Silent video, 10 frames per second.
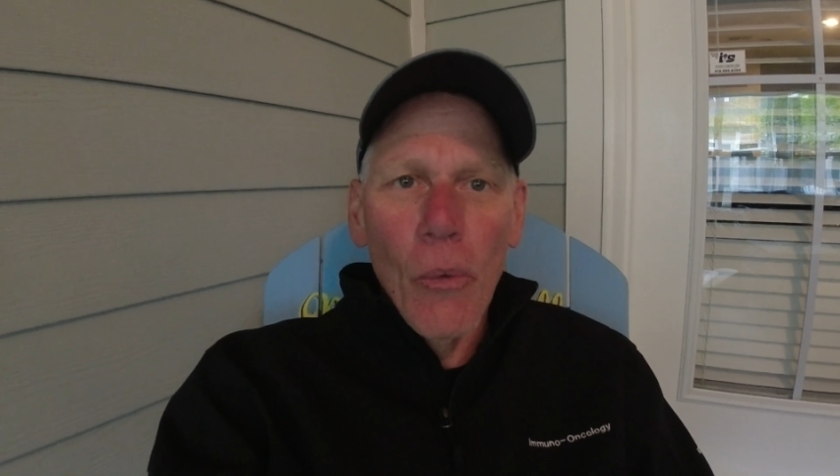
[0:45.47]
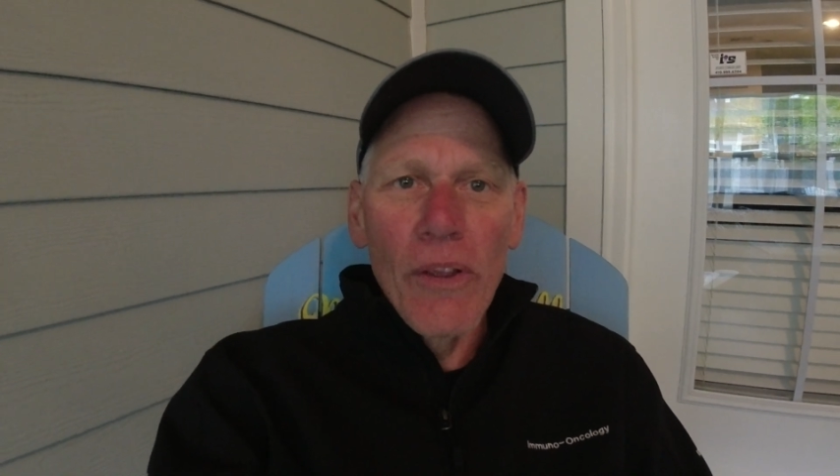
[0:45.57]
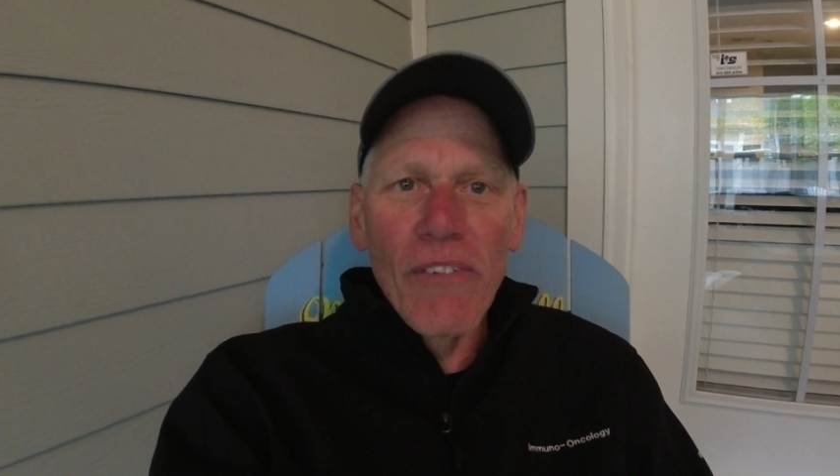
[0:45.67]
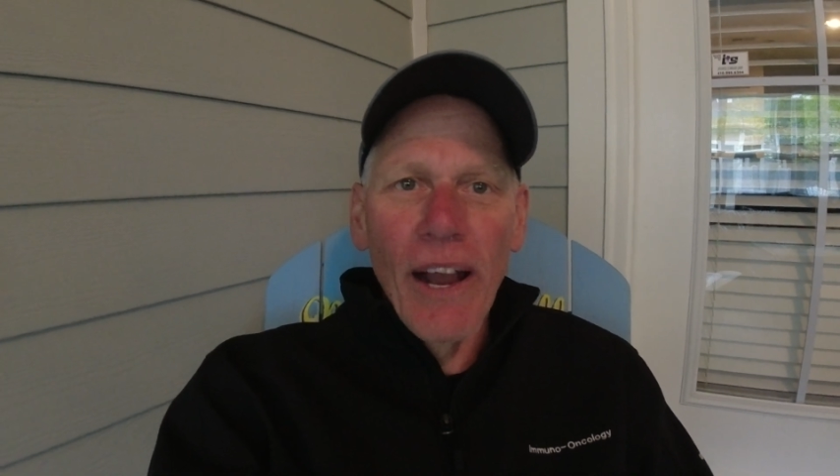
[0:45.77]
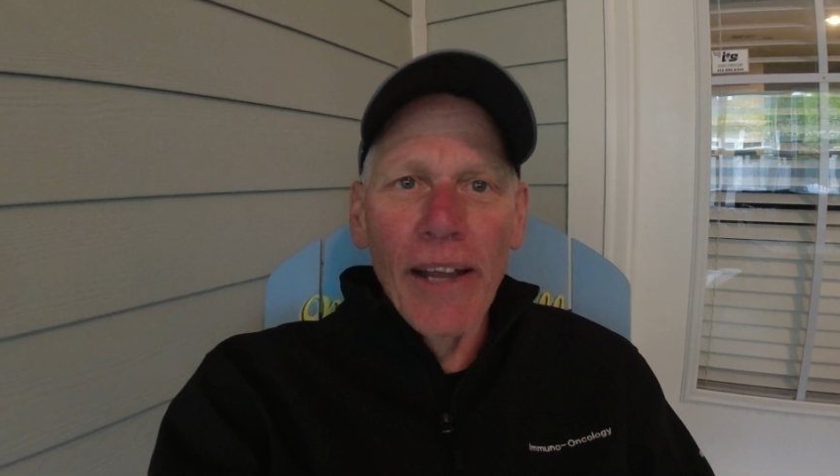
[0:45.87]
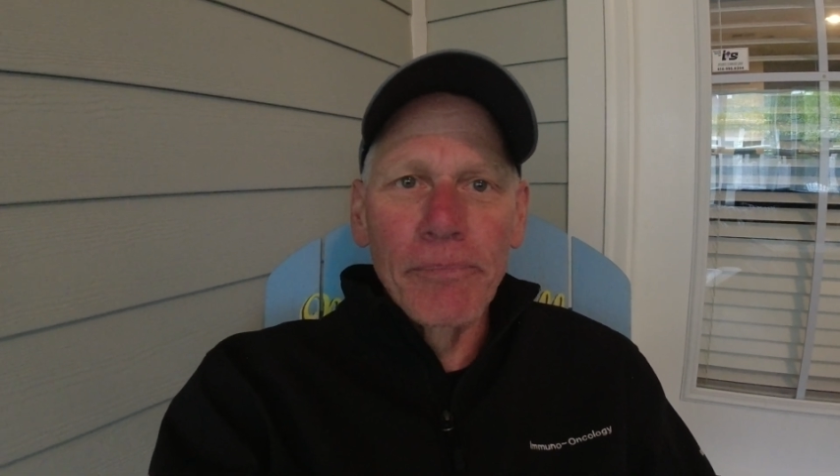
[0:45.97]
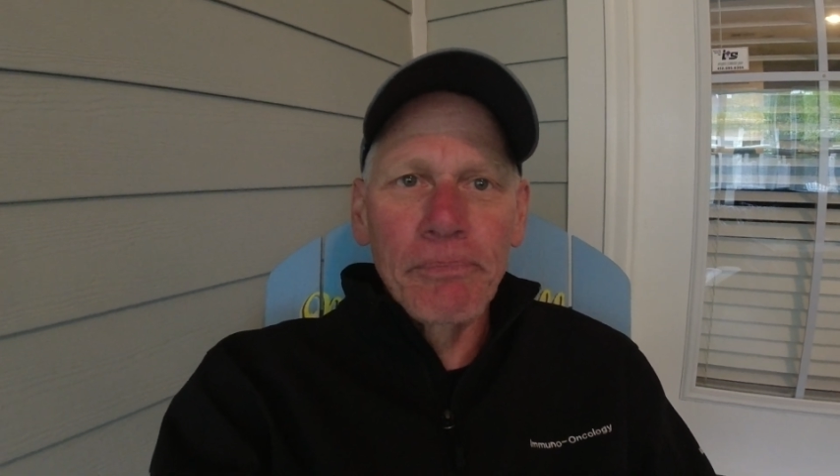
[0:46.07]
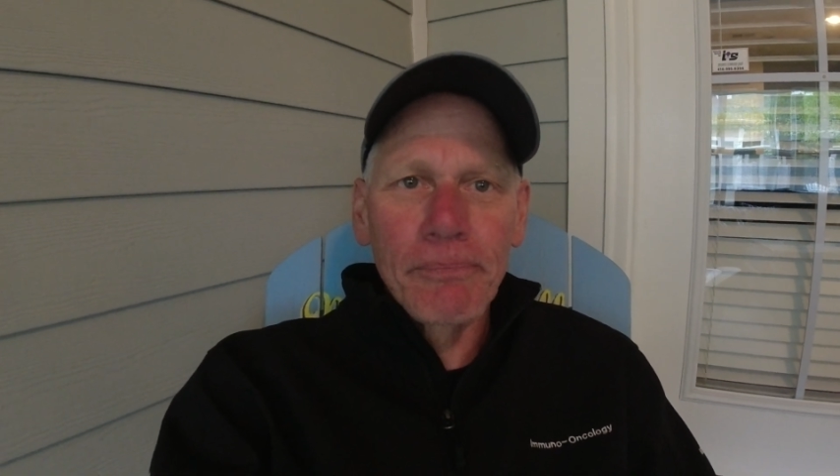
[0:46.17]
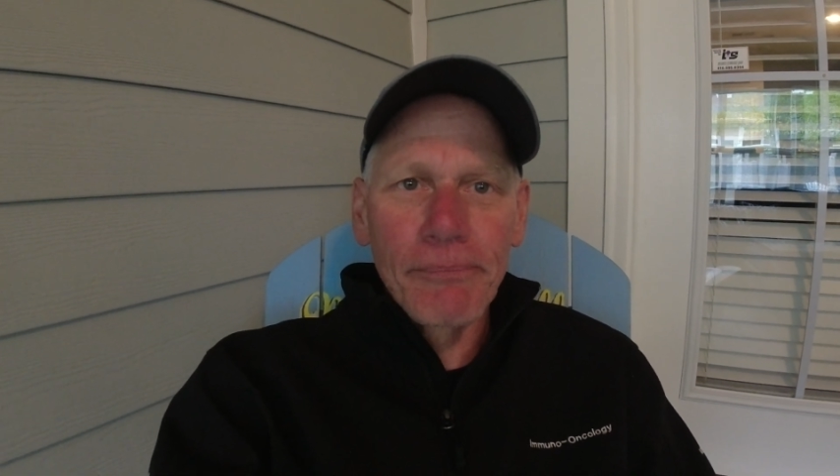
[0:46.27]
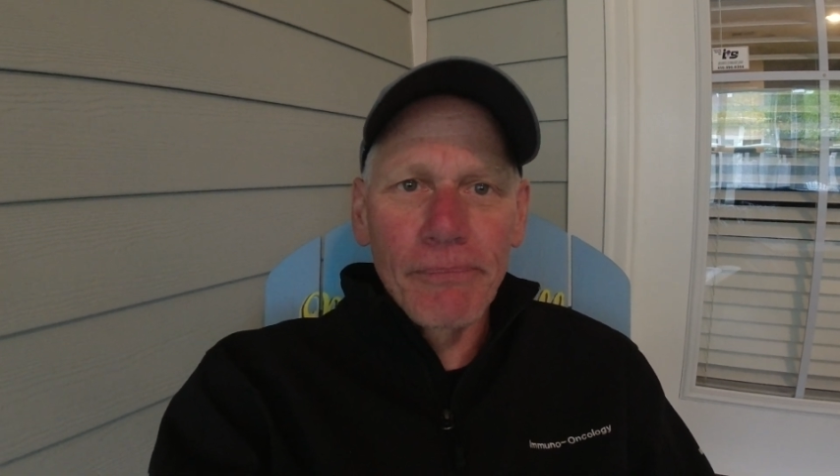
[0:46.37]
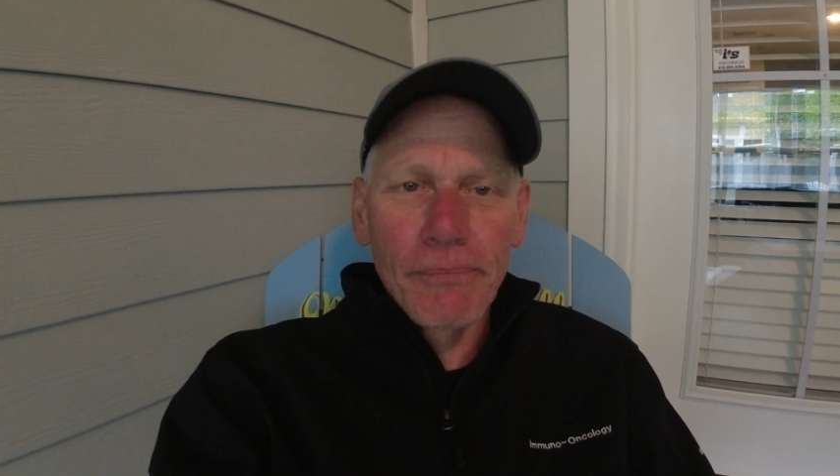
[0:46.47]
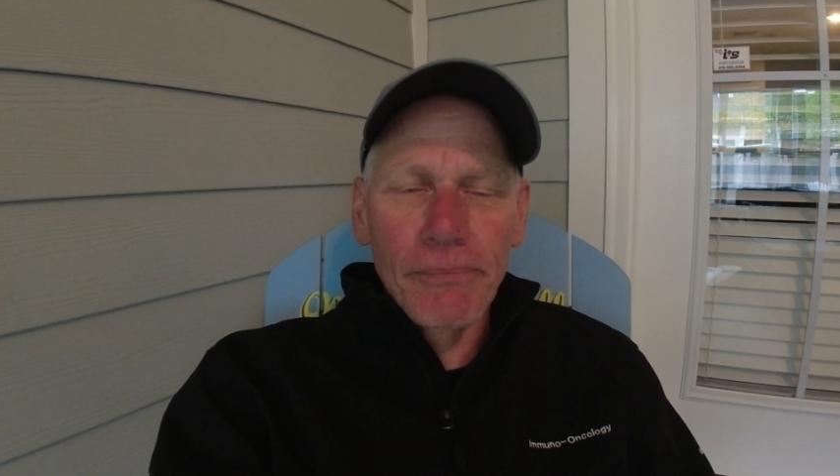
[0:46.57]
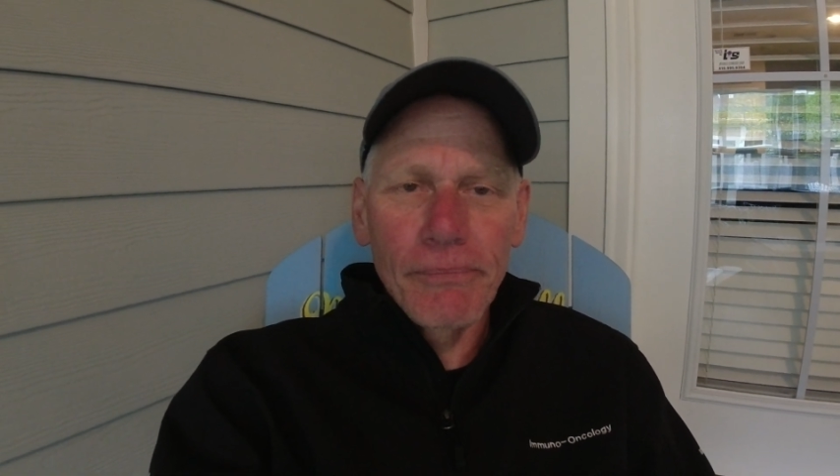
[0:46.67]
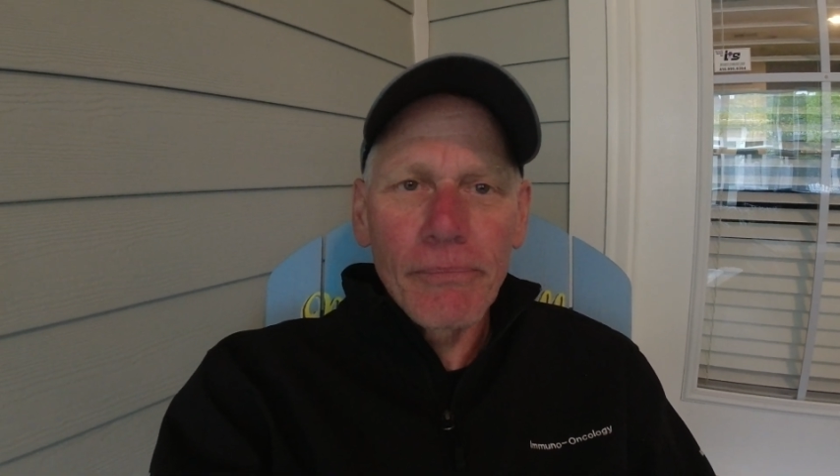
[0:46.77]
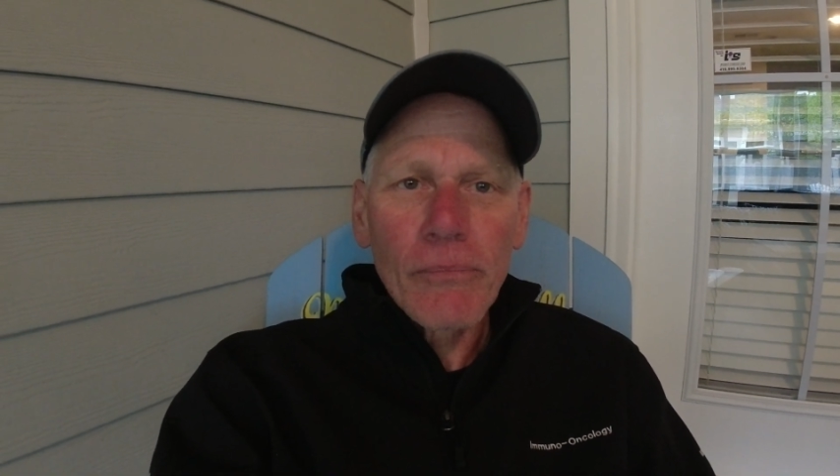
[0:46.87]
We've got
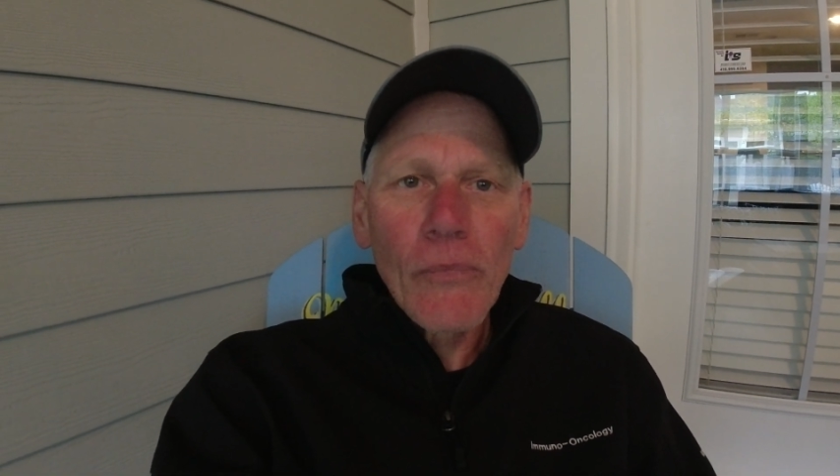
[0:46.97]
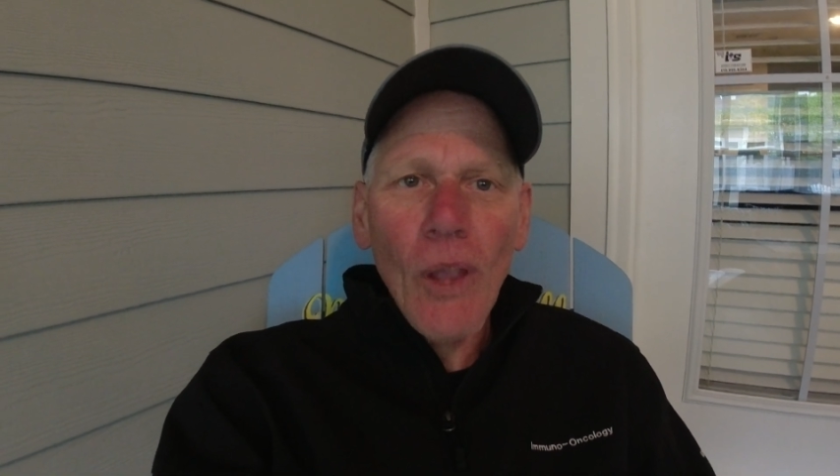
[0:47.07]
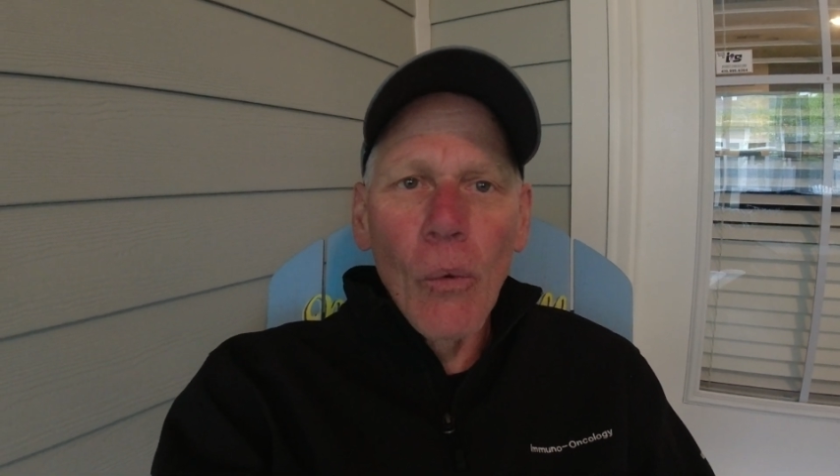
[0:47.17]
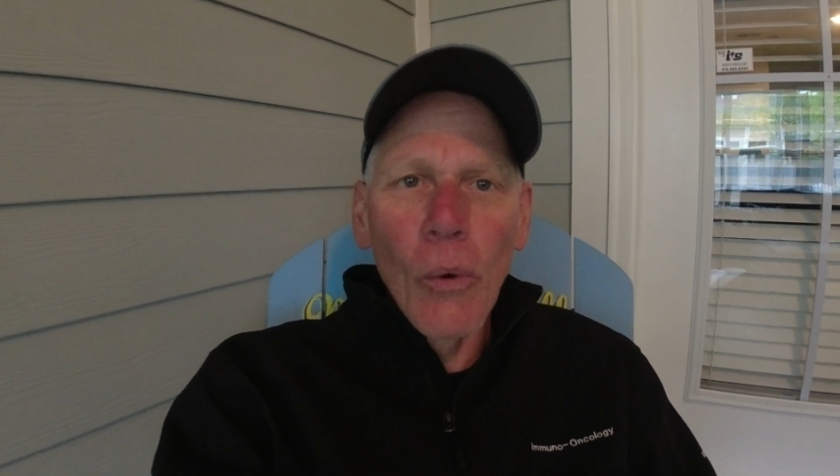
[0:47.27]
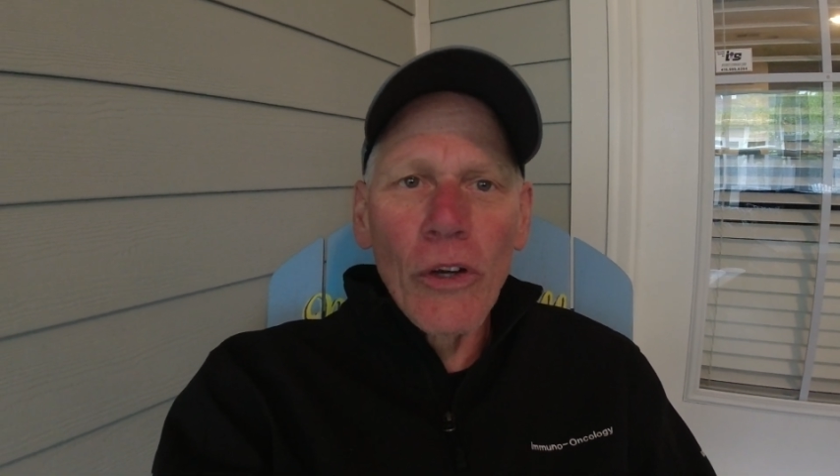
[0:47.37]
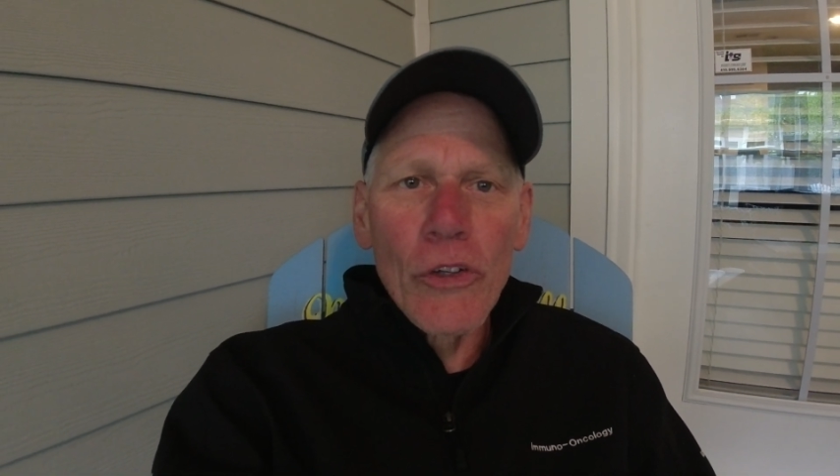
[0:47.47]
one